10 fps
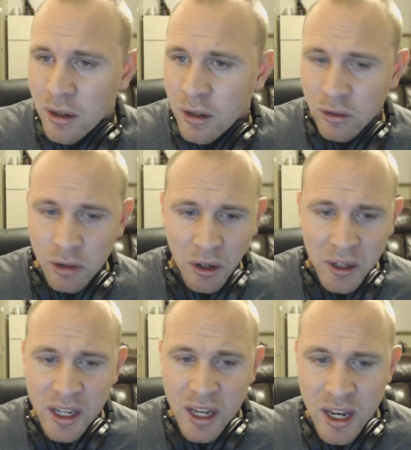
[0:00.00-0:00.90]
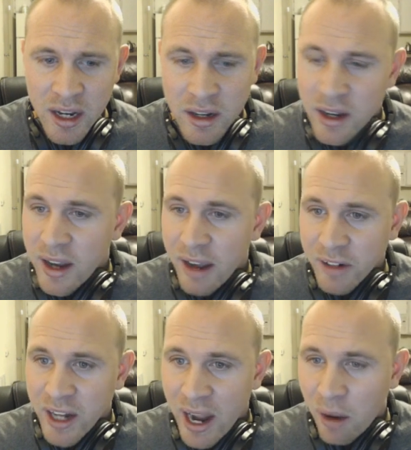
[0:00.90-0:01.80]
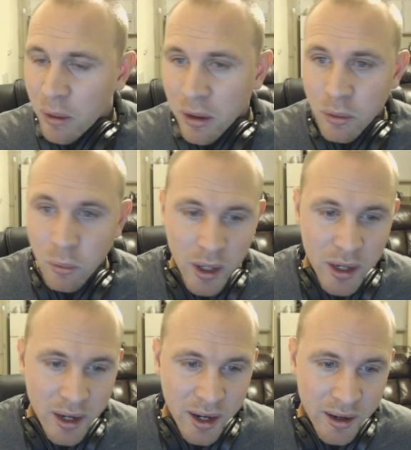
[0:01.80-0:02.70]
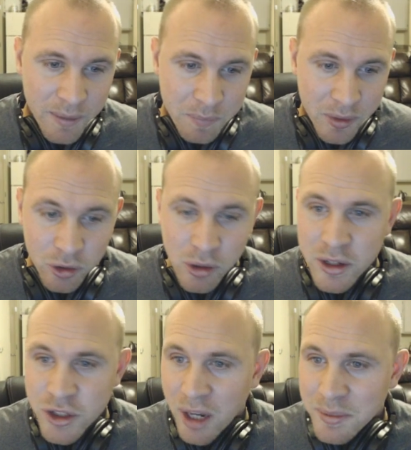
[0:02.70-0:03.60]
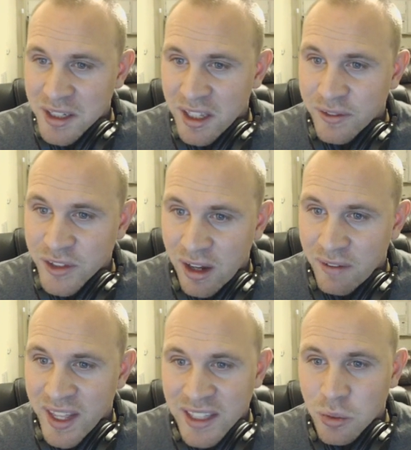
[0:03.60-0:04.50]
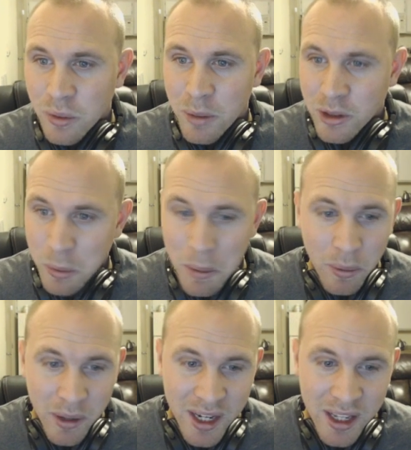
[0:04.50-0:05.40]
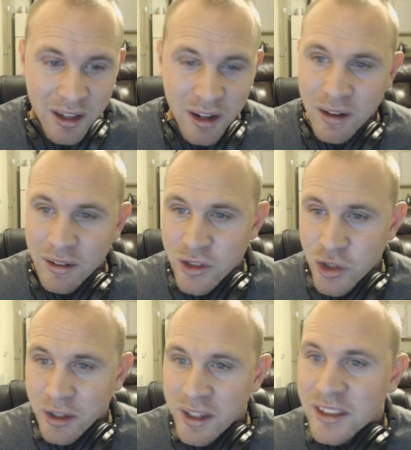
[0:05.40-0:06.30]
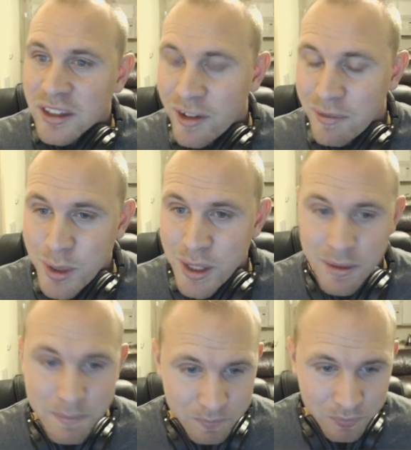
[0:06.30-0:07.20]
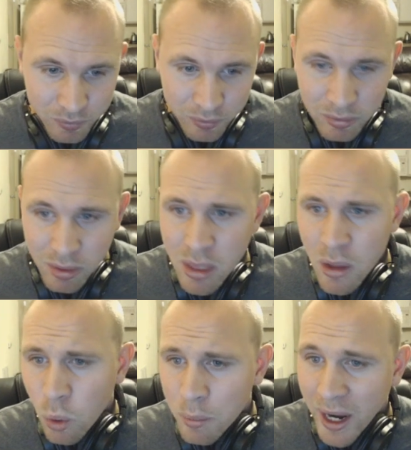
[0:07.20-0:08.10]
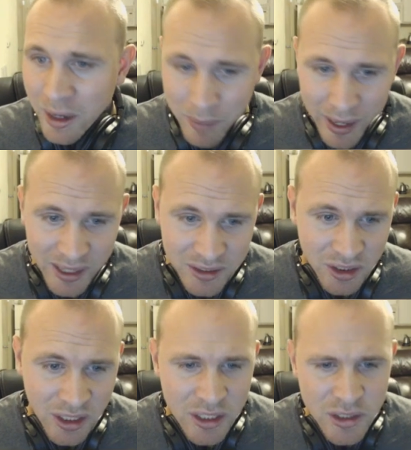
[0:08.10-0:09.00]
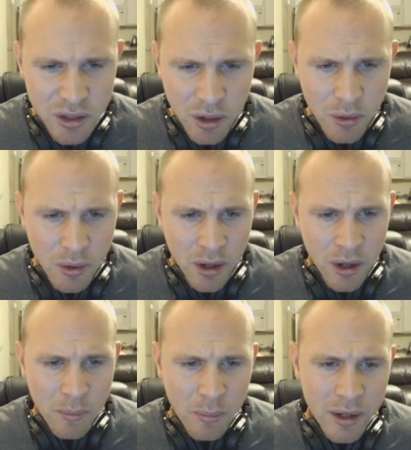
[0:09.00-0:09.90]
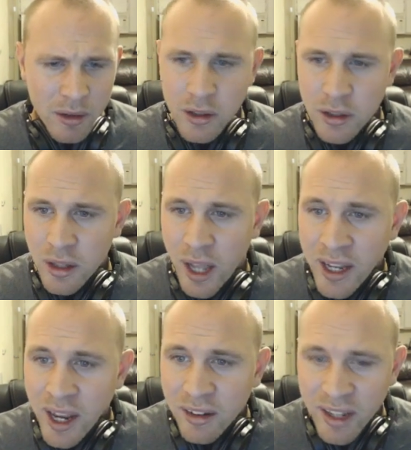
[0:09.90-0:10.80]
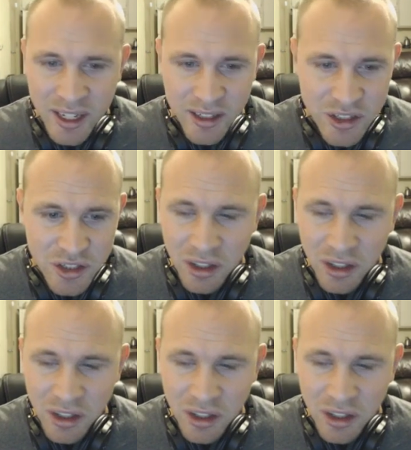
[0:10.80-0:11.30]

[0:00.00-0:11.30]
logging in every hour when Luna drops the gifts off. That's where most people are getting their trillions of MP. We're buying packs. So, but I kind of like it. Just